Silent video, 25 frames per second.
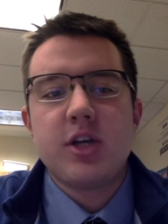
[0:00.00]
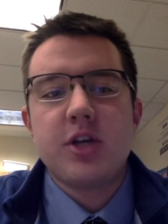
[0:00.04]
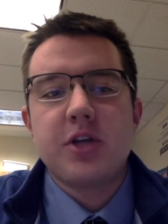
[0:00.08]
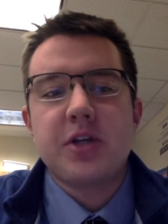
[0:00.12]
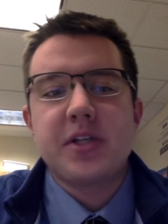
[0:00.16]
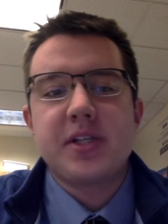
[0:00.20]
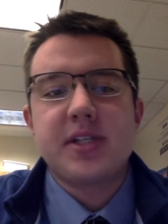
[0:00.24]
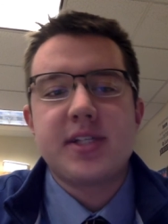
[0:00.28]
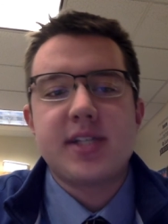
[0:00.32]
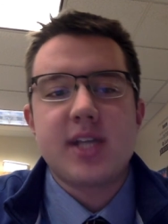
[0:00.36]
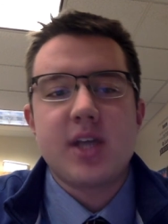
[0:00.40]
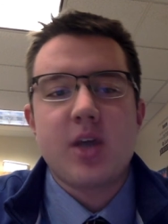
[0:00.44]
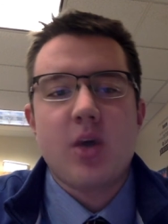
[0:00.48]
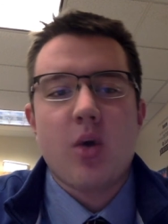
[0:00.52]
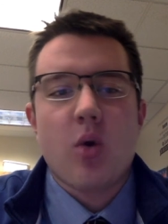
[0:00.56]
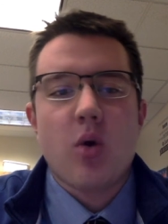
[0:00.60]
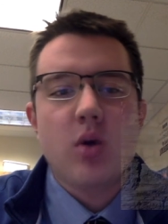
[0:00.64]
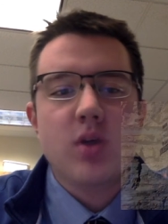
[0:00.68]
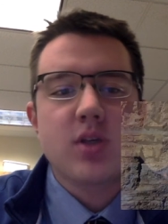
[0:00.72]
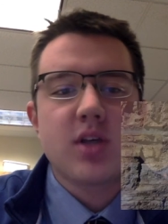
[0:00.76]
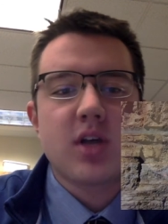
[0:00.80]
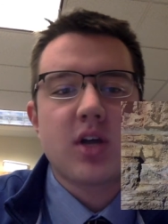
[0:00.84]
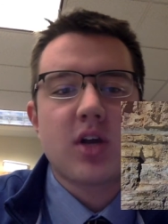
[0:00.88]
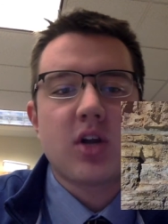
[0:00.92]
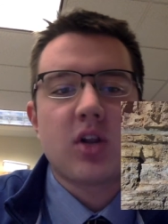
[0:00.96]
can see
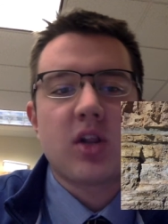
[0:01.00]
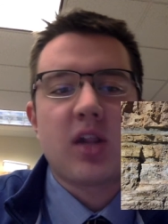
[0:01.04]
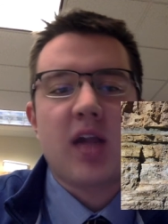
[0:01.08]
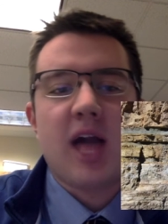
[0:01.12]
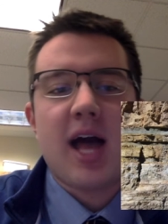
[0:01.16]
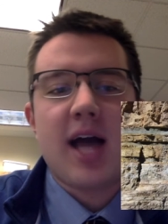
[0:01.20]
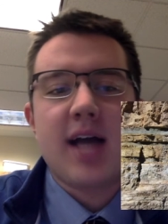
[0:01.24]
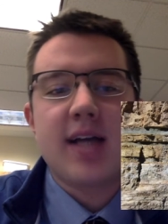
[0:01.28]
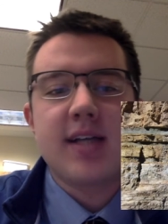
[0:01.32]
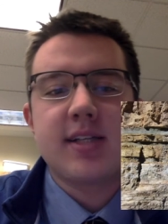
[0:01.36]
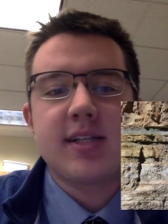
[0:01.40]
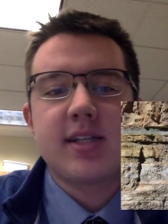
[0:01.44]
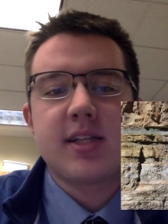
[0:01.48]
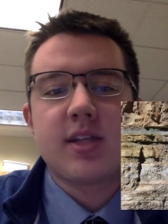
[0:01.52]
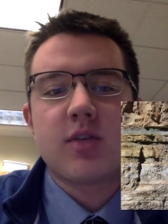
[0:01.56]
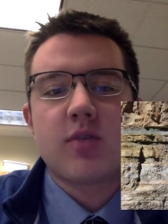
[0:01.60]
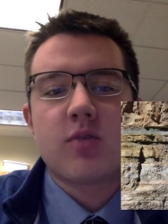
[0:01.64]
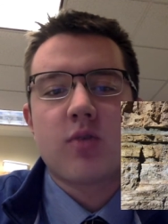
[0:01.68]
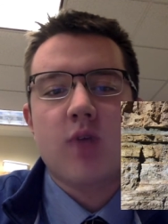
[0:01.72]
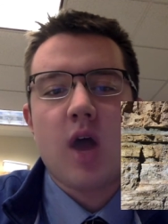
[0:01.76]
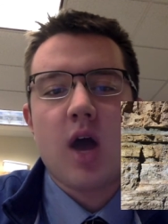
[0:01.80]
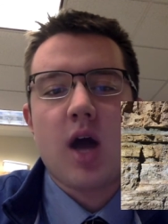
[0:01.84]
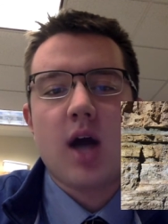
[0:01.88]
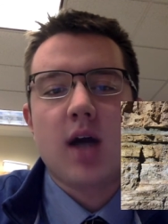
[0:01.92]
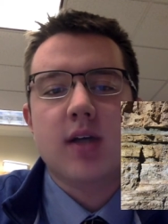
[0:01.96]
horizontal lines in the
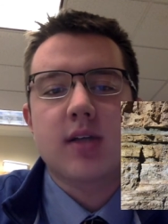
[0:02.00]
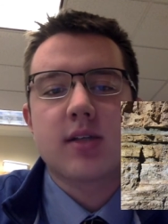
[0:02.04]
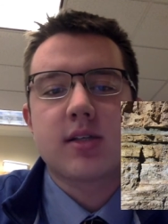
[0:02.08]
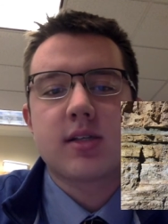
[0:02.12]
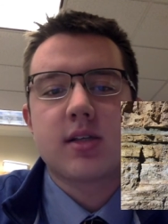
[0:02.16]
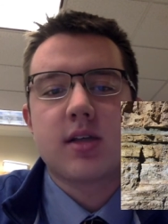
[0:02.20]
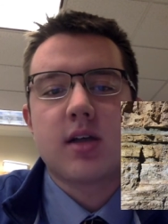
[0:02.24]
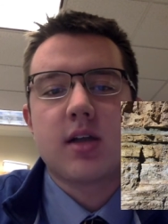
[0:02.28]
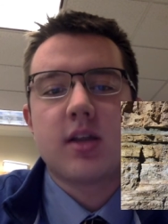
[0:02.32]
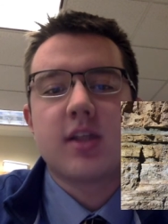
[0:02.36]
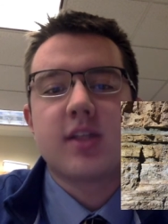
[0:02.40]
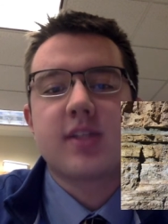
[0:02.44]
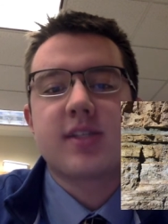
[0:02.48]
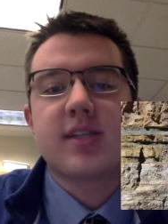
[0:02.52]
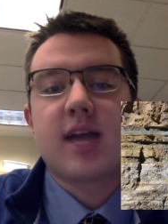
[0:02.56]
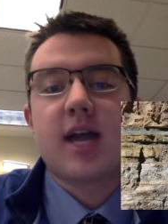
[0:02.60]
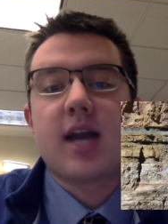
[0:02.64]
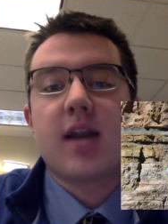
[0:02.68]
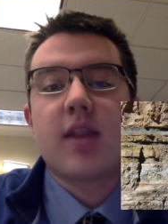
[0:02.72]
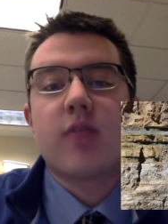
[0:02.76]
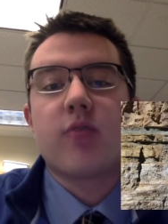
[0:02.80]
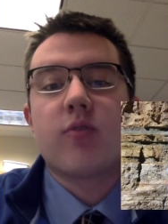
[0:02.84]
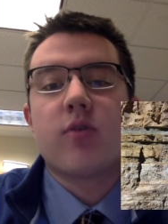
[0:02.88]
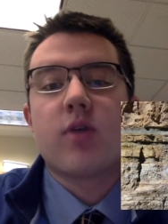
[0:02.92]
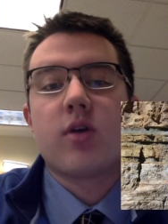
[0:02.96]
rocks on the side
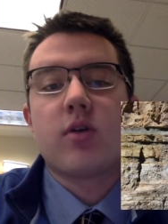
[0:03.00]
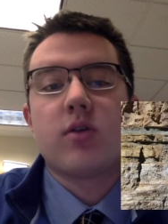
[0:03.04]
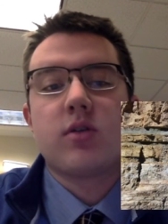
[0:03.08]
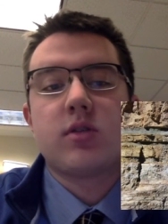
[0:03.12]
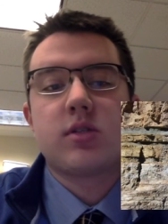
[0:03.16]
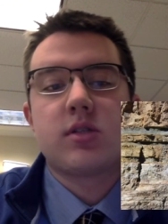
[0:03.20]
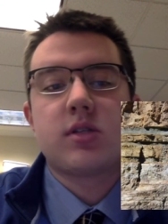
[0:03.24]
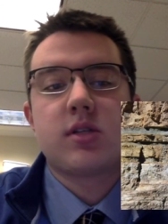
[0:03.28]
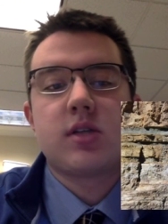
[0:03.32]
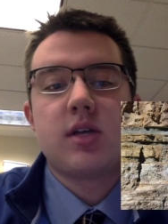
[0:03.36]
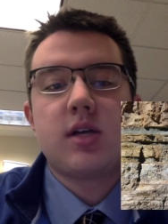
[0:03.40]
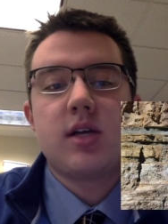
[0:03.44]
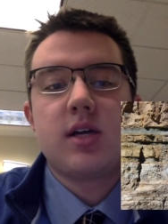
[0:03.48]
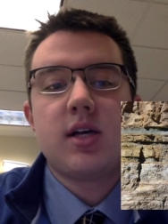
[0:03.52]
of the roads.